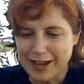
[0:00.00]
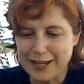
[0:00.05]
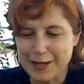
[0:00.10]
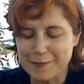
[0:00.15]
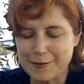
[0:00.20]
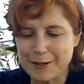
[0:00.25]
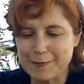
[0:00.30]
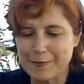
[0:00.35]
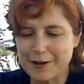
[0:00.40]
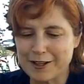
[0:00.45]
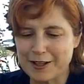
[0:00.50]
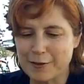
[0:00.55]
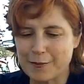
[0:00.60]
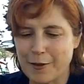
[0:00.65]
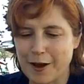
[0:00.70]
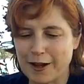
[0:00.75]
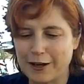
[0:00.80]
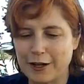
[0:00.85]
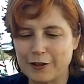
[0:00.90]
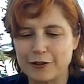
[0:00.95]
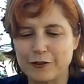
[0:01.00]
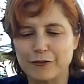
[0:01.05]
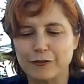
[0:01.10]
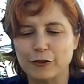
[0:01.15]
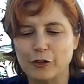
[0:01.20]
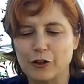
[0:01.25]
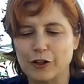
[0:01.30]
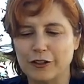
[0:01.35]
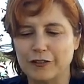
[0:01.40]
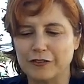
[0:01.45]
I am in my spot on the
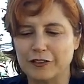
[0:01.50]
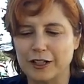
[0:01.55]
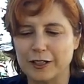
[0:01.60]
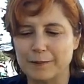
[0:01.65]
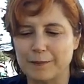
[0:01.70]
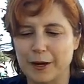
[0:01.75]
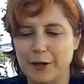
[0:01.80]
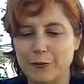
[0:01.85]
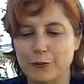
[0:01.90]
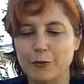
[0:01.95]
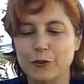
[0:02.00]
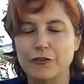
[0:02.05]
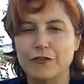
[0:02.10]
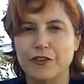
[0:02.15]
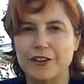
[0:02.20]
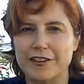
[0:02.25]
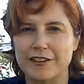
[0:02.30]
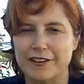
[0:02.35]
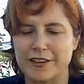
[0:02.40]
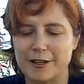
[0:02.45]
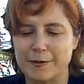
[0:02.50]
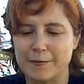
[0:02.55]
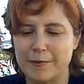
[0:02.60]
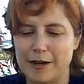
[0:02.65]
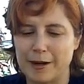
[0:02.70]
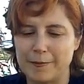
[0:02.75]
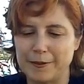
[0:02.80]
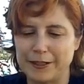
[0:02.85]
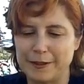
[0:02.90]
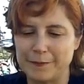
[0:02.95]
floor, flanked by Rufus
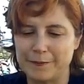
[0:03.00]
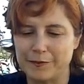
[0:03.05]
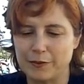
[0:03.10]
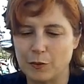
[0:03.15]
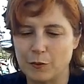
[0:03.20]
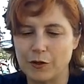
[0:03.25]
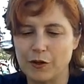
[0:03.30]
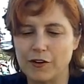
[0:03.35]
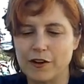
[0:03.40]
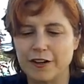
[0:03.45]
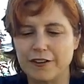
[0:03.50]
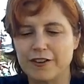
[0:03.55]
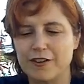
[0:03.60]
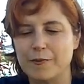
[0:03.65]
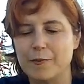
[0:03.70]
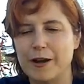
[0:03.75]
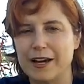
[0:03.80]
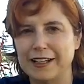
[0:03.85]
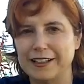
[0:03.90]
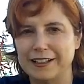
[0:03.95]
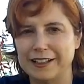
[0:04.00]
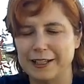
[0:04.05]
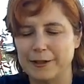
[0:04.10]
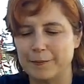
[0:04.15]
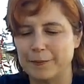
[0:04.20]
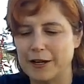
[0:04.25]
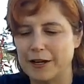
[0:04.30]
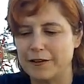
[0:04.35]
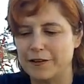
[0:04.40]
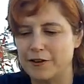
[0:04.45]
and Mommy. We are all
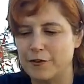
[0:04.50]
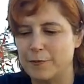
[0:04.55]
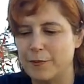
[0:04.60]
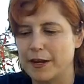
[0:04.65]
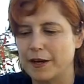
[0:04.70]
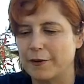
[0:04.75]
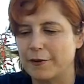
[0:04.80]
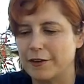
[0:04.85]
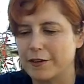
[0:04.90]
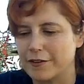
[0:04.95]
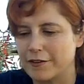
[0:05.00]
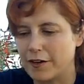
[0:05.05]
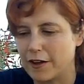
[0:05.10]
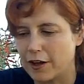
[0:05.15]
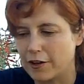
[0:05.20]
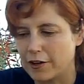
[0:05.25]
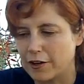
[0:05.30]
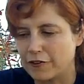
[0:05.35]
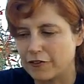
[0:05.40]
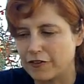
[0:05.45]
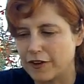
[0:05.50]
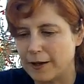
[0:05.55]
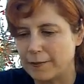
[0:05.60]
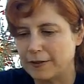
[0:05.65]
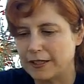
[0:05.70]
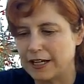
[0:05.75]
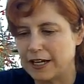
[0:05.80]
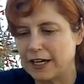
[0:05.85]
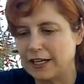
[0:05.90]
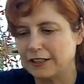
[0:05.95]
smiling, brown as berries, on our
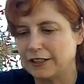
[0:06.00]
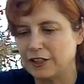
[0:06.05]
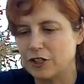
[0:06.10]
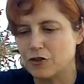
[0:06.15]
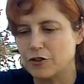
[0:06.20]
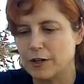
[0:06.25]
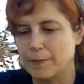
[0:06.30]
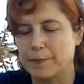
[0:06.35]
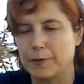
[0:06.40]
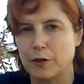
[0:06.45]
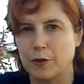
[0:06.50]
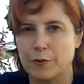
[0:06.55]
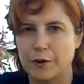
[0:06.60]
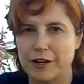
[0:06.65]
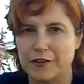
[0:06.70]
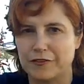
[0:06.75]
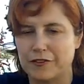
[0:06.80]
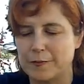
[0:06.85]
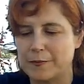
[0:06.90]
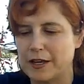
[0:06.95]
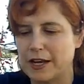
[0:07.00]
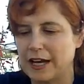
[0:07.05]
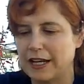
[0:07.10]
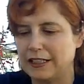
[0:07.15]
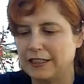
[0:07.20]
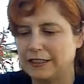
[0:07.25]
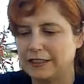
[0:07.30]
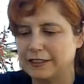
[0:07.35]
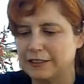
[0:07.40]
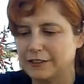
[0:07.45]
family island trip away from the
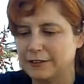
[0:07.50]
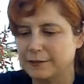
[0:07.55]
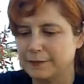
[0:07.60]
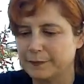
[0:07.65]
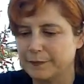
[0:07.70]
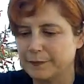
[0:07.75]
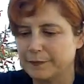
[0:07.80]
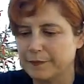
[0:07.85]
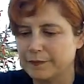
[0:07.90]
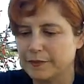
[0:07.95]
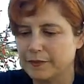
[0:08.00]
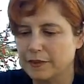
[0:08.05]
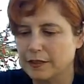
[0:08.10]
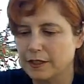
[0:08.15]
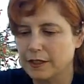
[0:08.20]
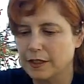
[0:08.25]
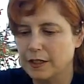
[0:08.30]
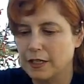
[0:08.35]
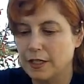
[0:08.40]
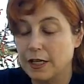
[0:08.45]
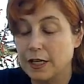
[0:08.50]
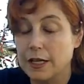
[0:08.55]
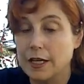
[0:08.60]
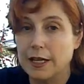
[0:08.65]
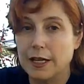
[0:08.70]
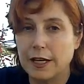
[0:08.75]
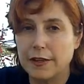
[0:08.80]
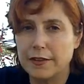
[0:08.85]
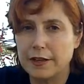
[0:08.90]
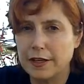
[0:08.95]
island.
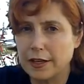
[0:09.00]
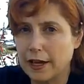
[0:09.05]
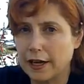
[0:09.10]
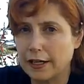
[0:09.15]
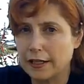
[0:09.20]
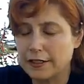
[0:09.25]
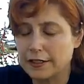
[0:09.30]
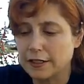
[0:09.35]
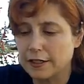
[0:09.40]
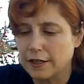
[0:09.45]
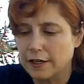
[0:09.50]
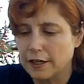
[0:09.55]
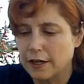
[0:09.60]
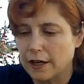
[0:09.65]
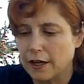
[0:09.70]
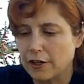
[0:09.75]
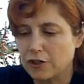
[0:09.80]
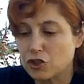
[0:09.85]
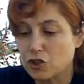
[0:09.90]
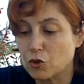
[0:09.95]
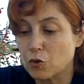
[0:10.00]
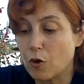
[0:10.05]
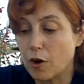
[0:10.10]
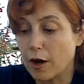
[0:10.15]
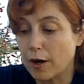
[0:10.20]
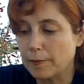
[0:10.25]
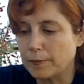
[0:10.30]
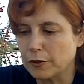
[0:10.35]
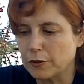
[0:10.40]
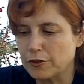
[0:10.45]
In the night, a
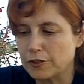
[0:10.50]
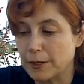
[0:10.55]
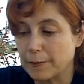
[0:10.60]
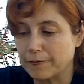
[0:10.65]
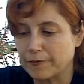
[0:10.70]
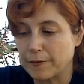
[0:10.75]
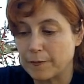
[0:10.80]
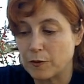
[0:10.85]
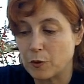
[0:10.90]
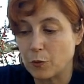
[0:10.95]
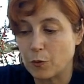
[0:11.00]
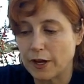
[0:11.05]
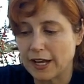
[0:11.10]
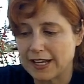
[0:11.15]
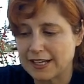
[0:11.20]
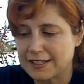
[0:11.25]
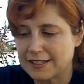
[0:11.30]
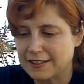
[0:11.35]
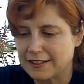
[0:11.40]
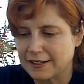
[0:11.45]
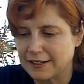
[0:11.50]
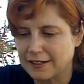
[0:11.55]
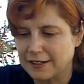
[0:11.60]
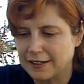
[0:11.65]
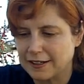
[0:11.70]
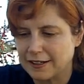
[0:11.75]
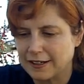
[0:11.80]
squall blows up from the west.